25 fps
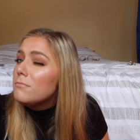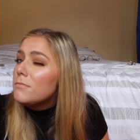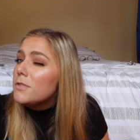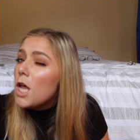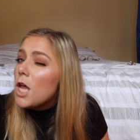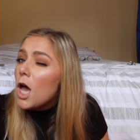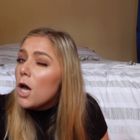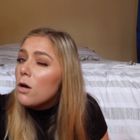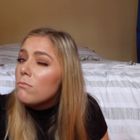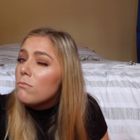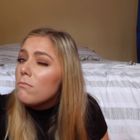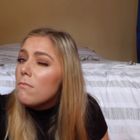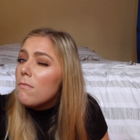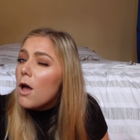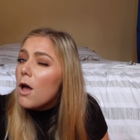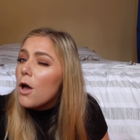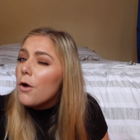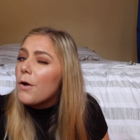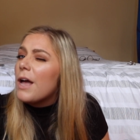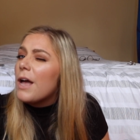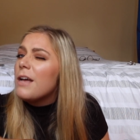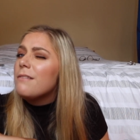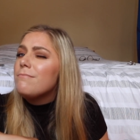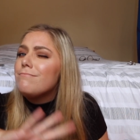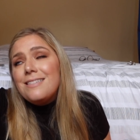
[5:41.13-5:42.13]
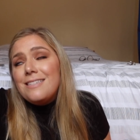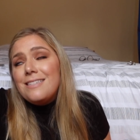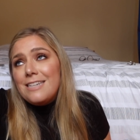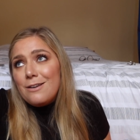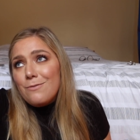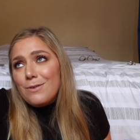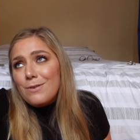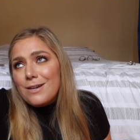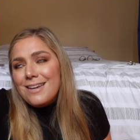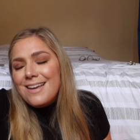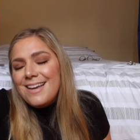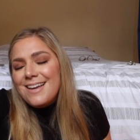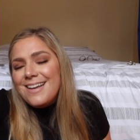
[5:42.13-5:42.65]
no? Okay.
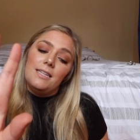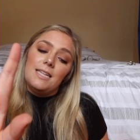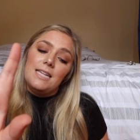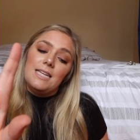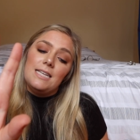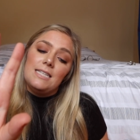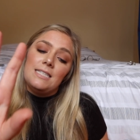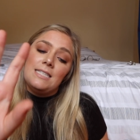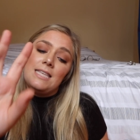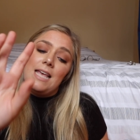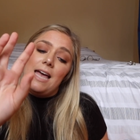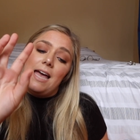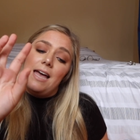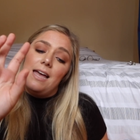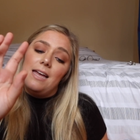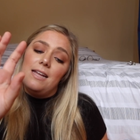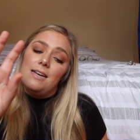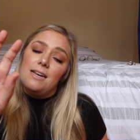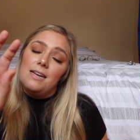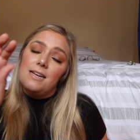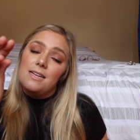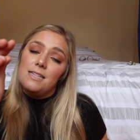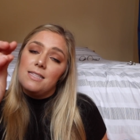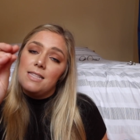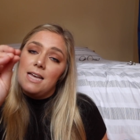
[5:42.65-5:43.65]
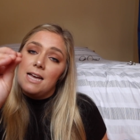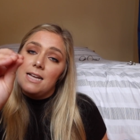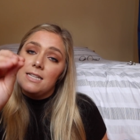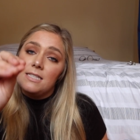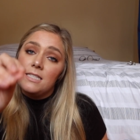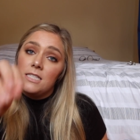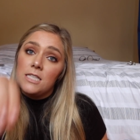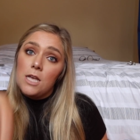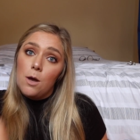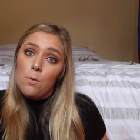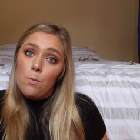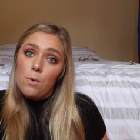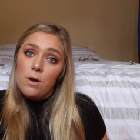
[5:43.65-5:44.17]
Steven, he said that
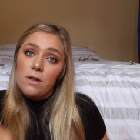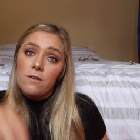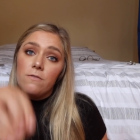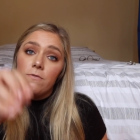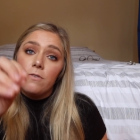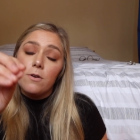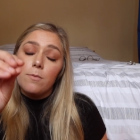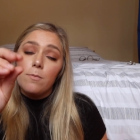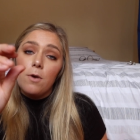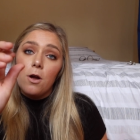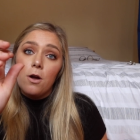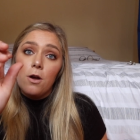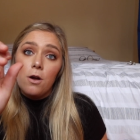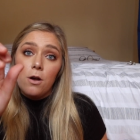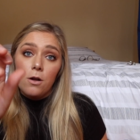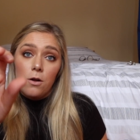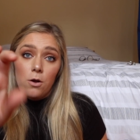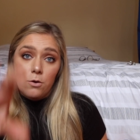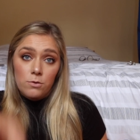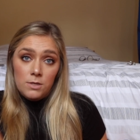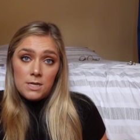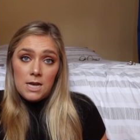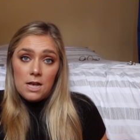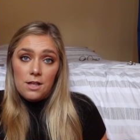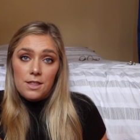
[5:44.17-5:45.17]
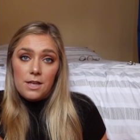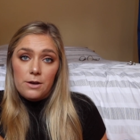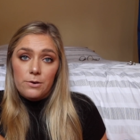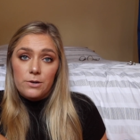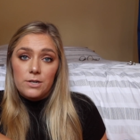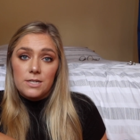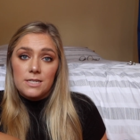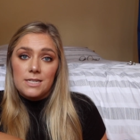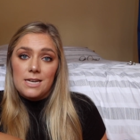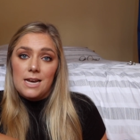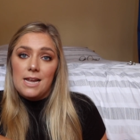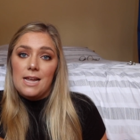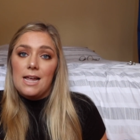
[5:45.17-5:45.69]
someone from our hotel that we
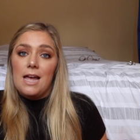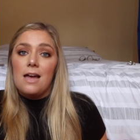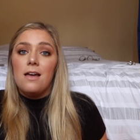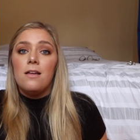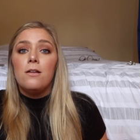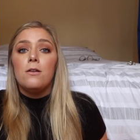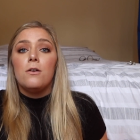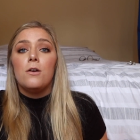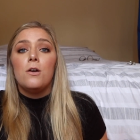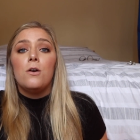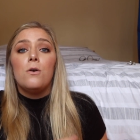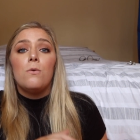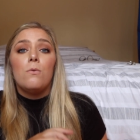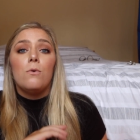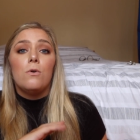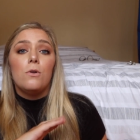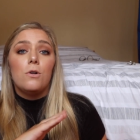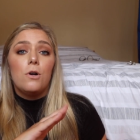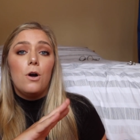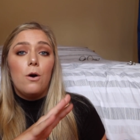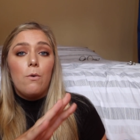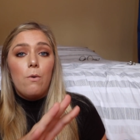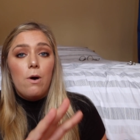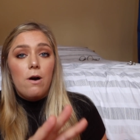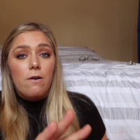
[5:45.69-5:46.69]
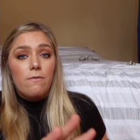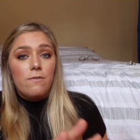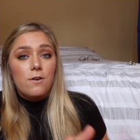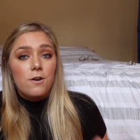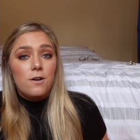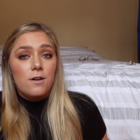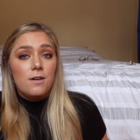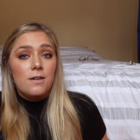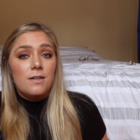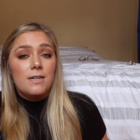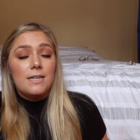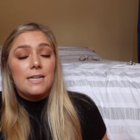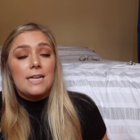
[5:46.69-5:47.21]
were staying at will go
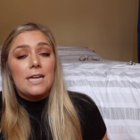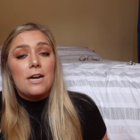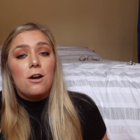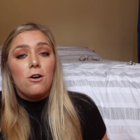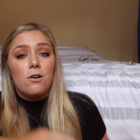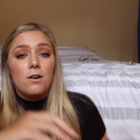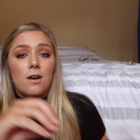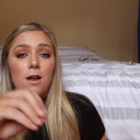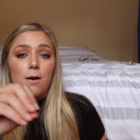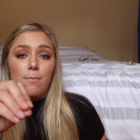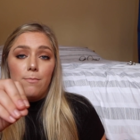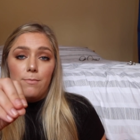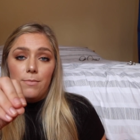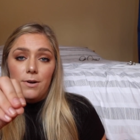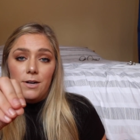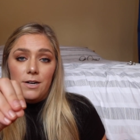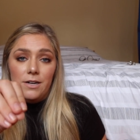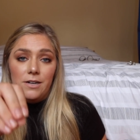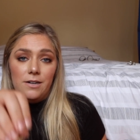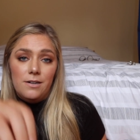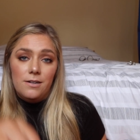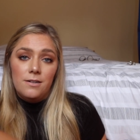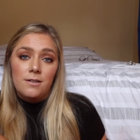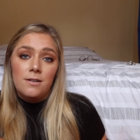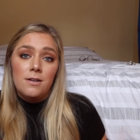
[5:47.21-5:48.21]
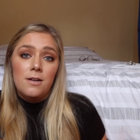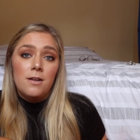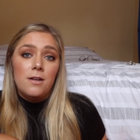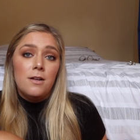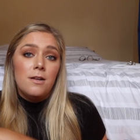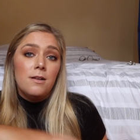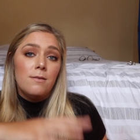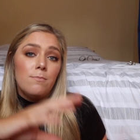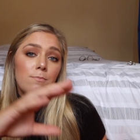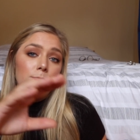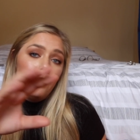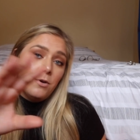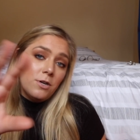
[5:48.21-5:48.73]
over, get our number,
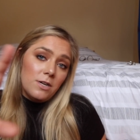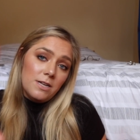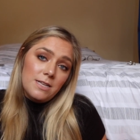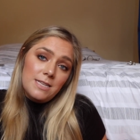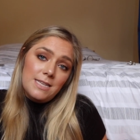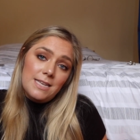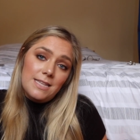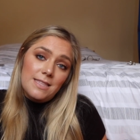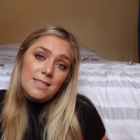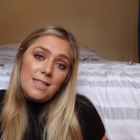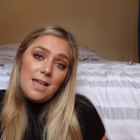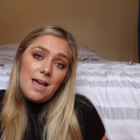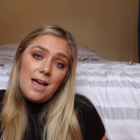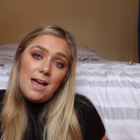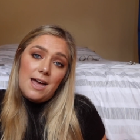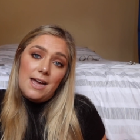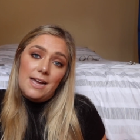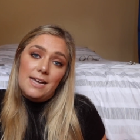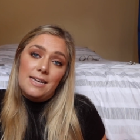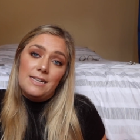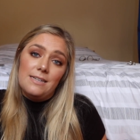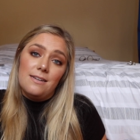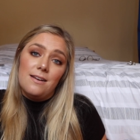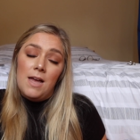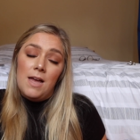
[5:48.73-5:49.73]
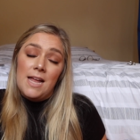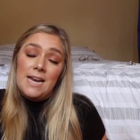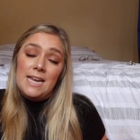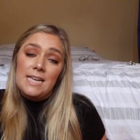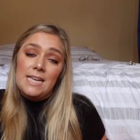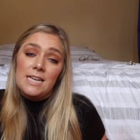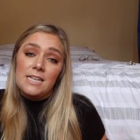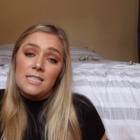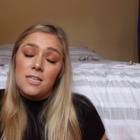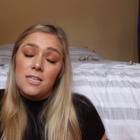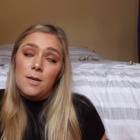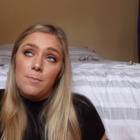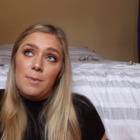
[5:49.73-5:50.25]
put us in line, and he
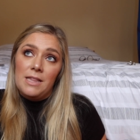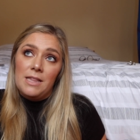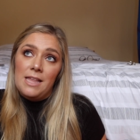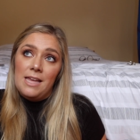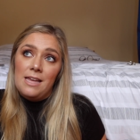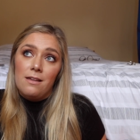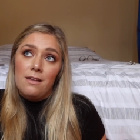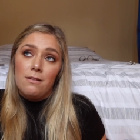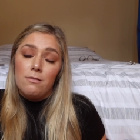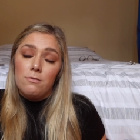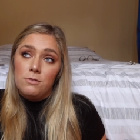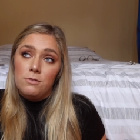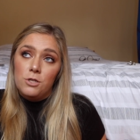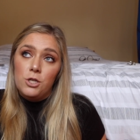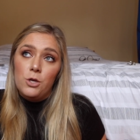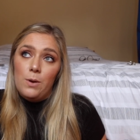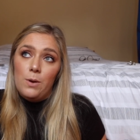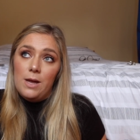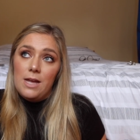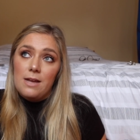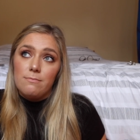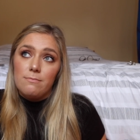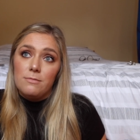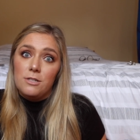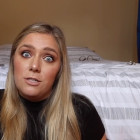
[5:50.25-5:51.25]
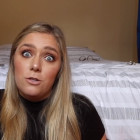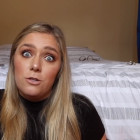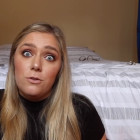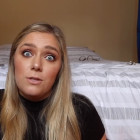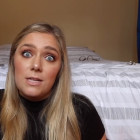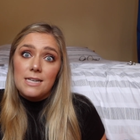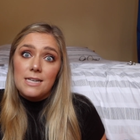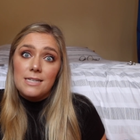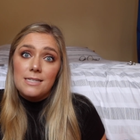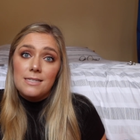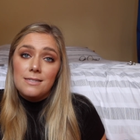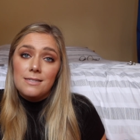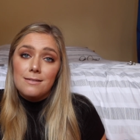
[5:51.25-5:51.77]
gets up at like 2 a.m. to do
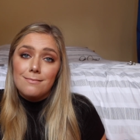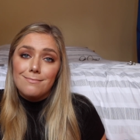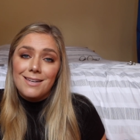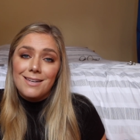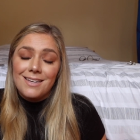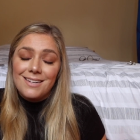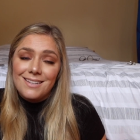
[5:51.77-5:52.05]
this